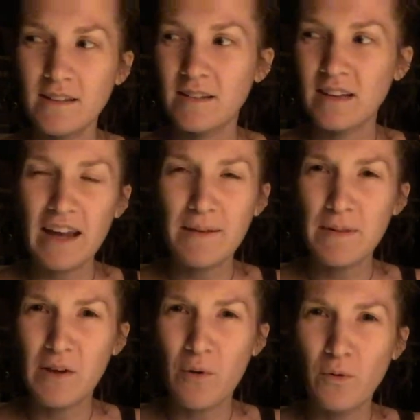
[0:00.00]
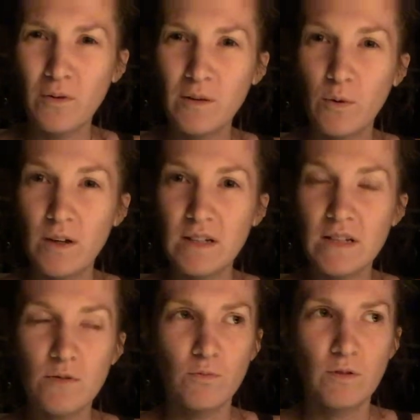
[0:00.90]
has kind of been the only one
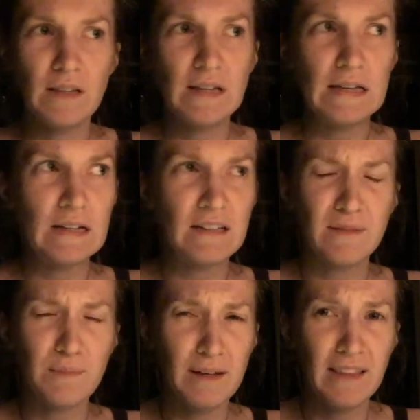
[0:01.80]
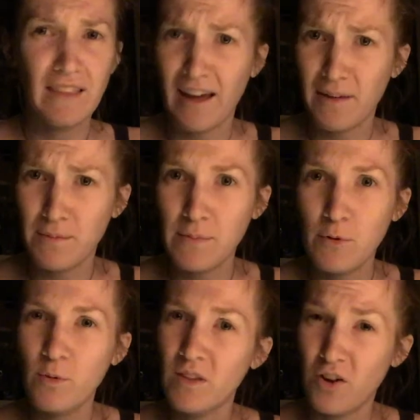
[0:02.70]
to really explain that
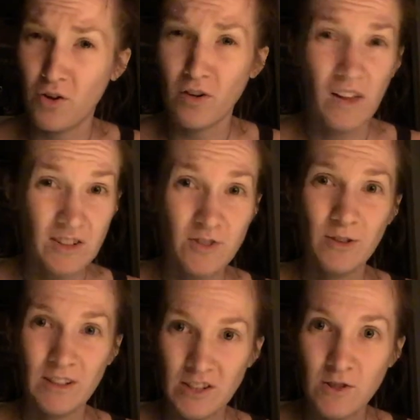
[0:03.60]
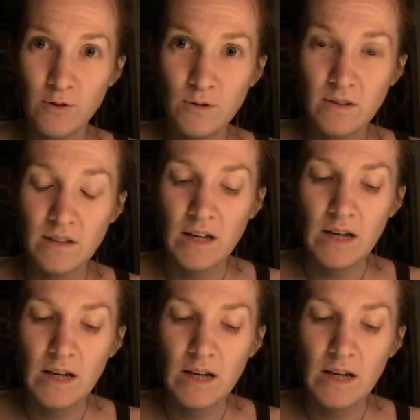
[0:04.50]
people with neurological issues,